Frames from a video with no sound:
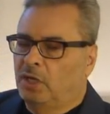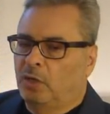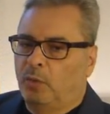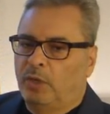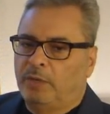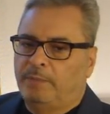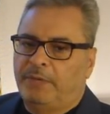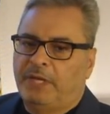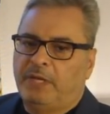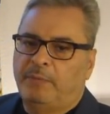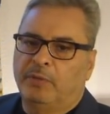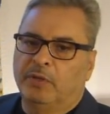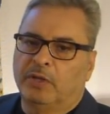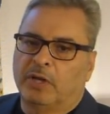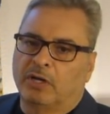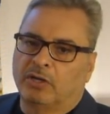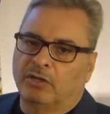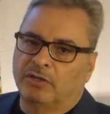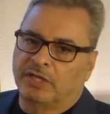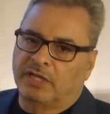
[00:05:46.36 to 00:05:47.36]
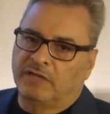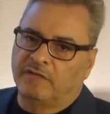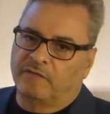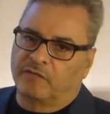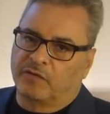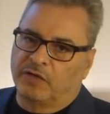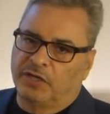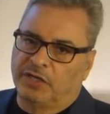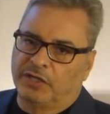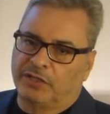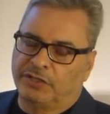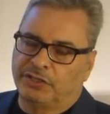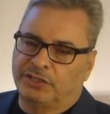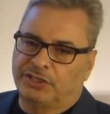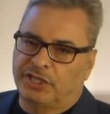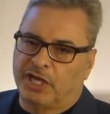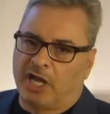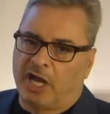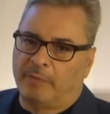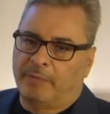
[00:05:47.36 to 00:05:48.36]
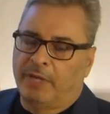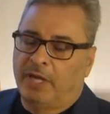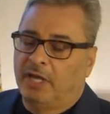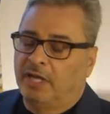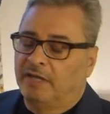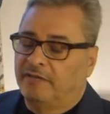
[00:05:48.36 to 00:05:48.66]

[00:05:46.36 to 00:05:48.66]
When people are looking for another job,